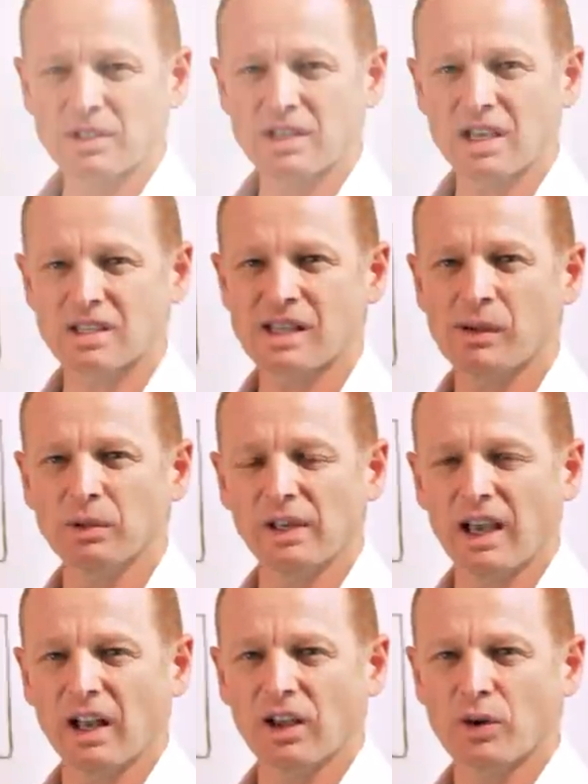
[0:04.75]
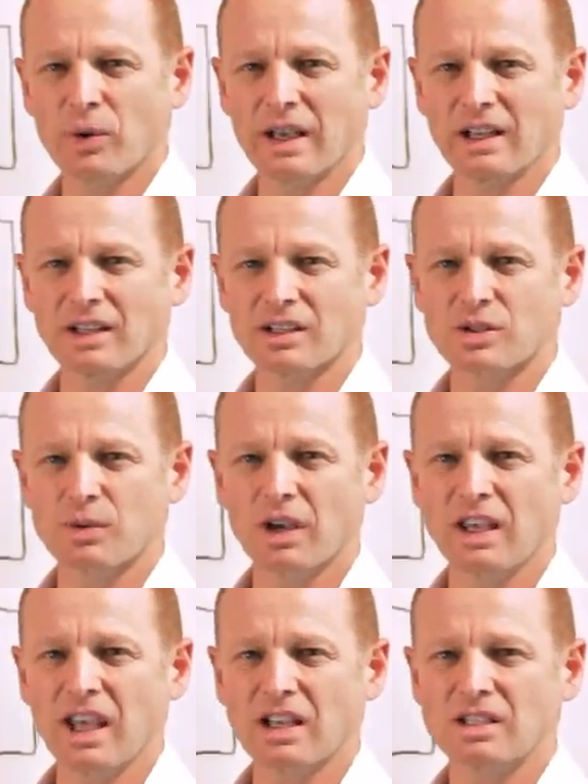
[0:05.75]
to TSW Alloy Wheels. We
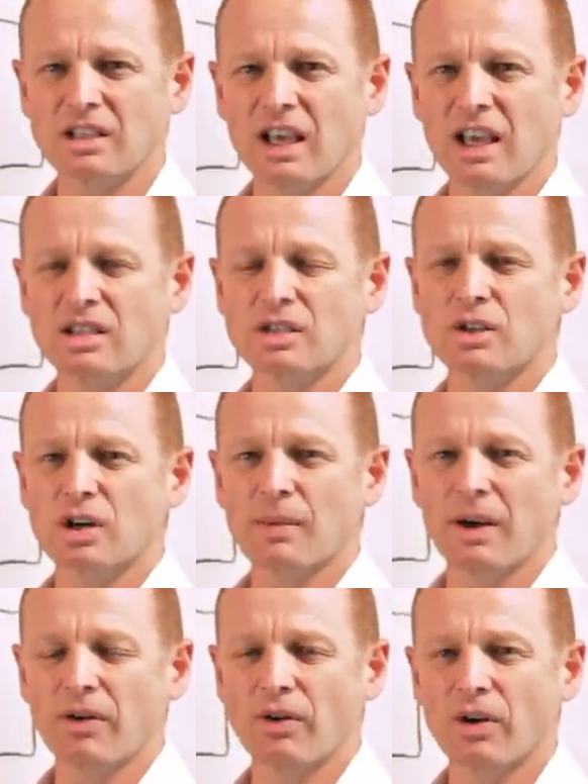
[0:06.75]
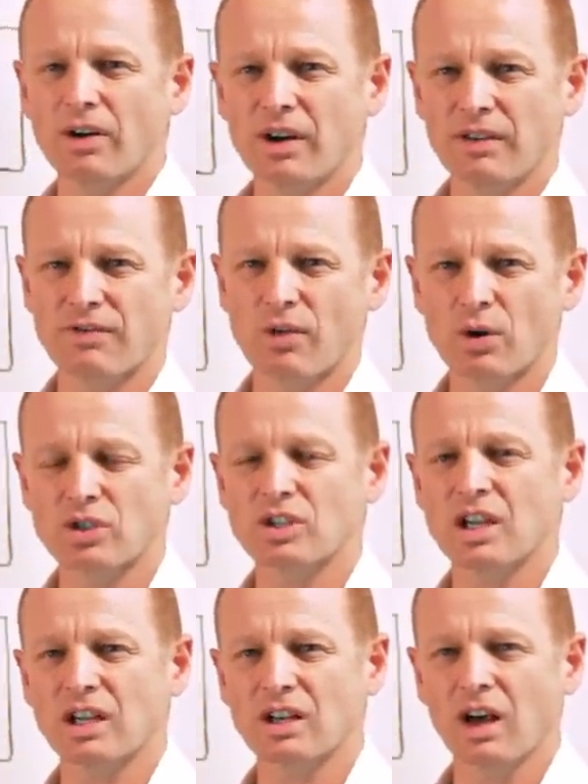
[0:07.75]
are here today to talk about rotary forge
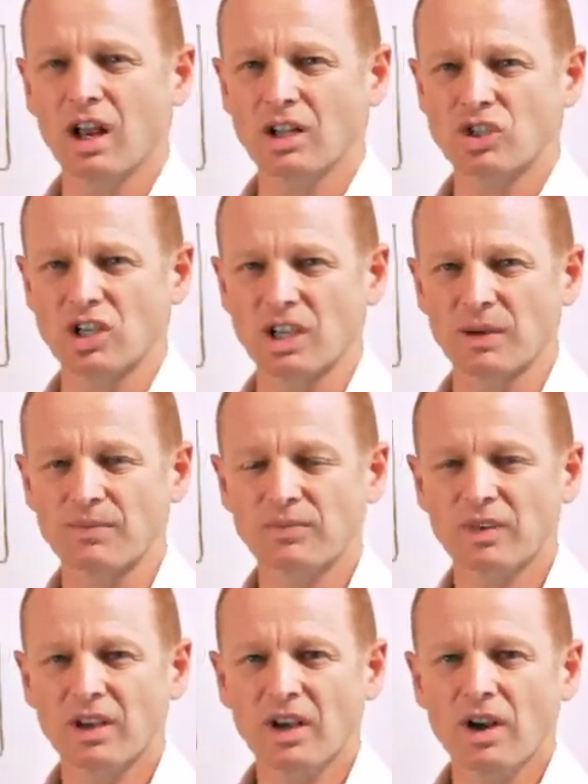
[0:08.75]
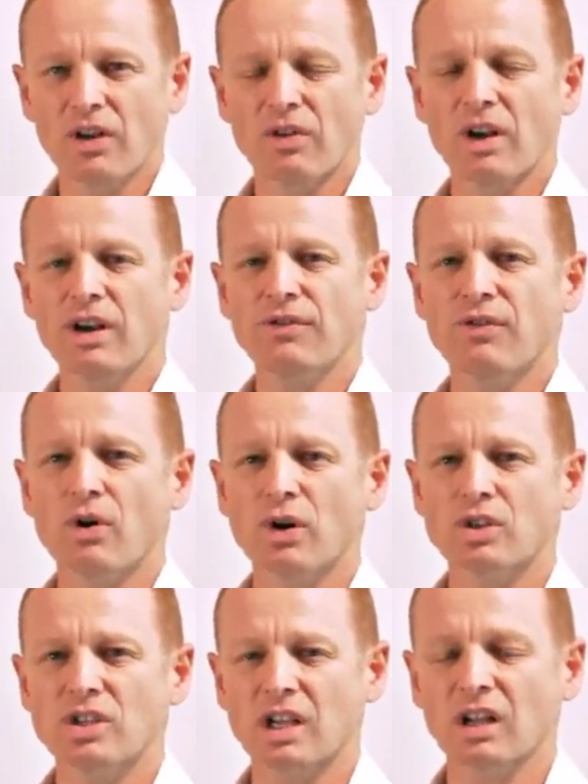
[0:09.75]
technology. Rotary
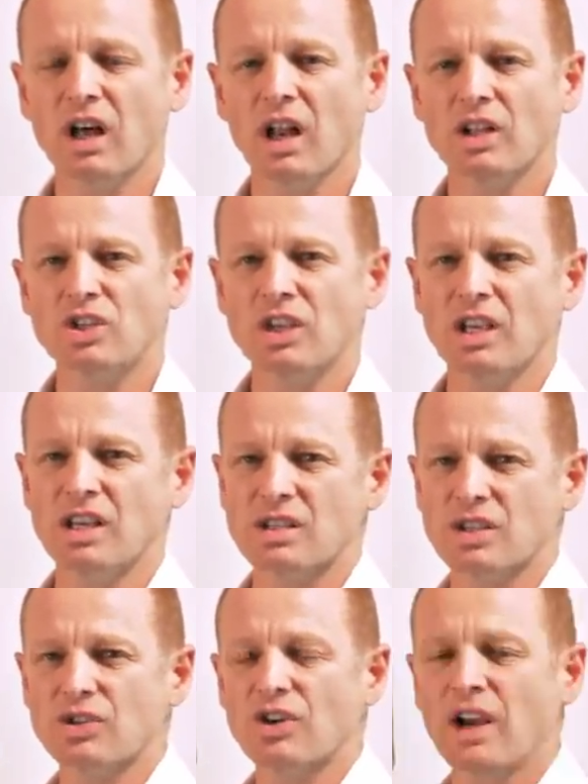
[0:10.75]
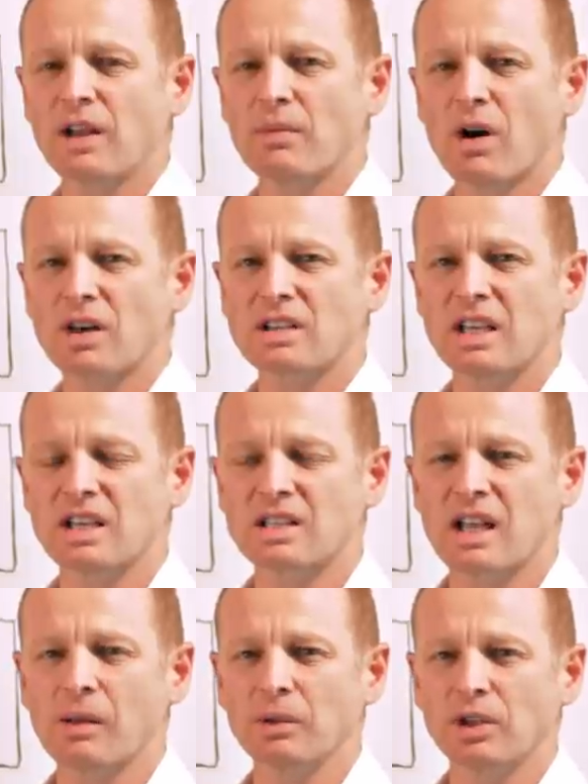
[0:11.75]
forge technology is a trademark
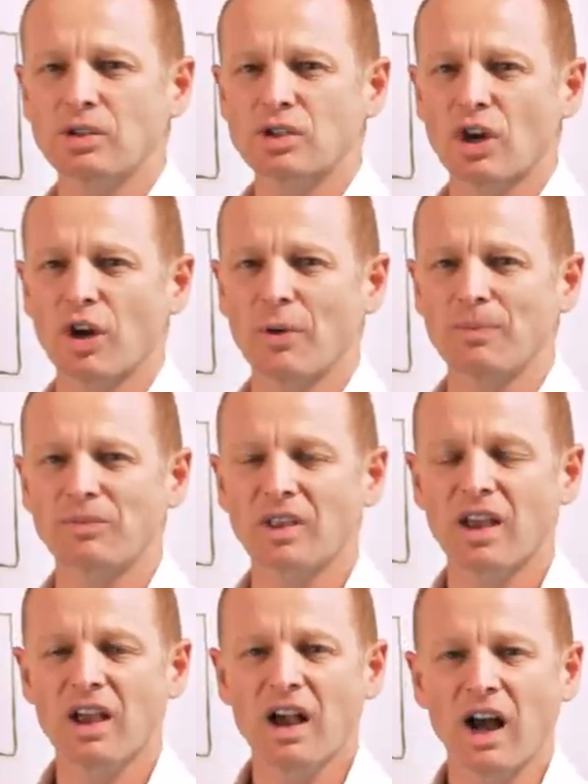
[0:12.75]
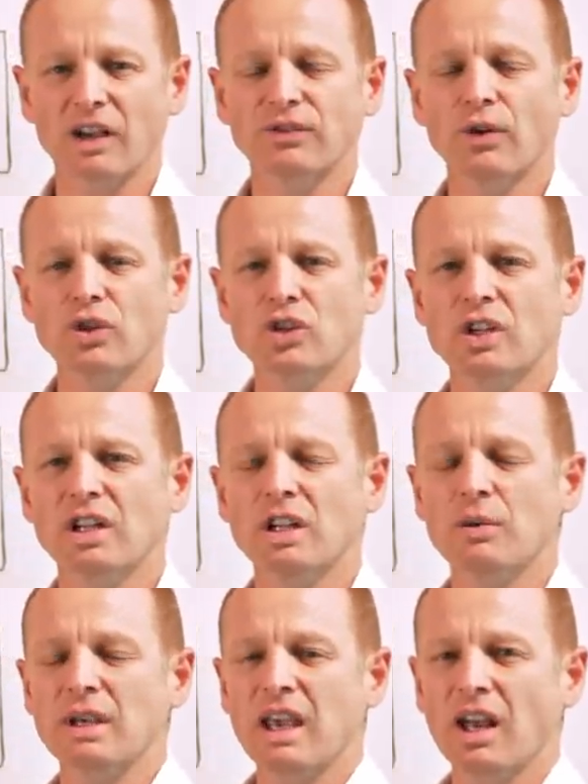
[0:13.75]
TSW term. Unfortunately,
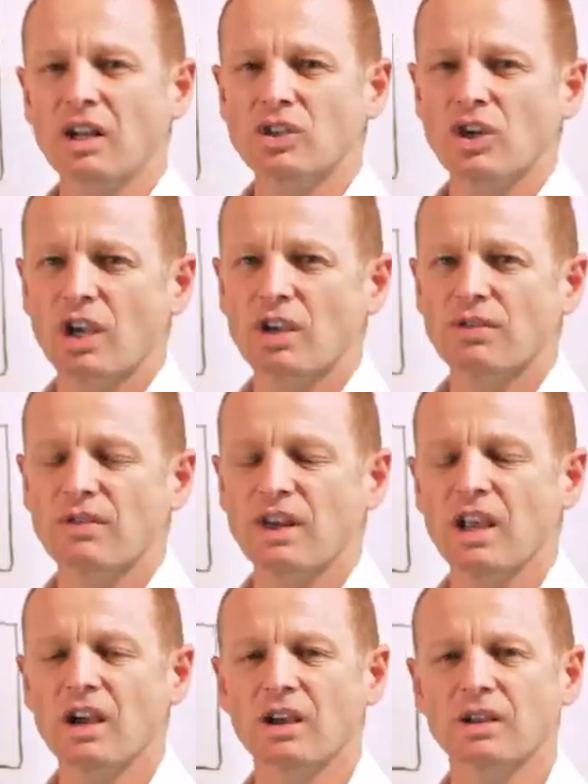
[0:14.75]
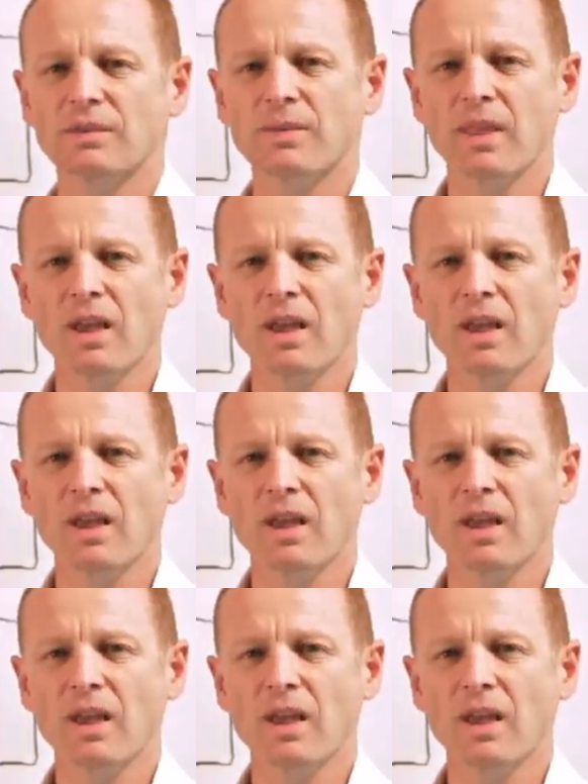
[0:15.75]
we cannot show you video